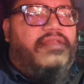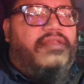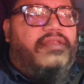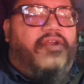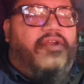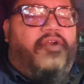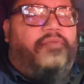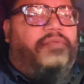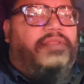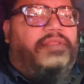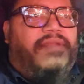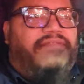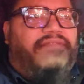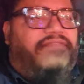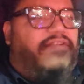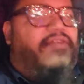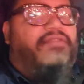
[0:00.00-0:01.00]
opening my
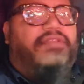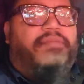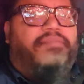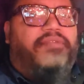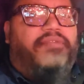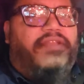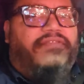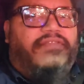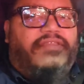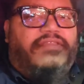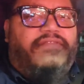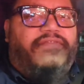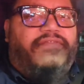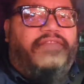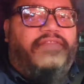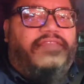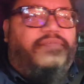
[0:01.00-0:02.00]
phone and pressing the
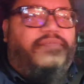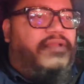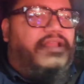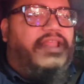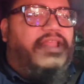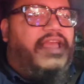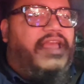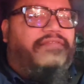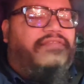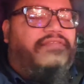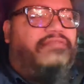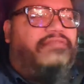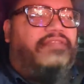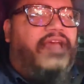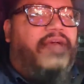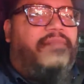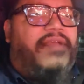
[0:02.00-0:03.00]
Facebook, and I have to
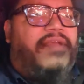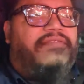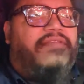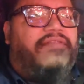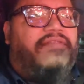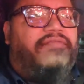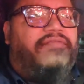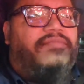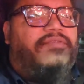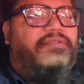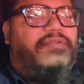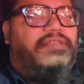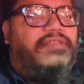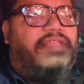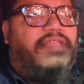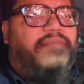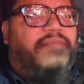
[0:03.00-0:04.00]
stop myself from
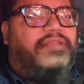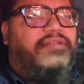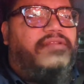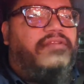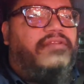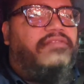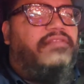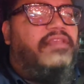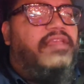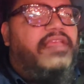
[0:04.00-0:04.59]
doing that because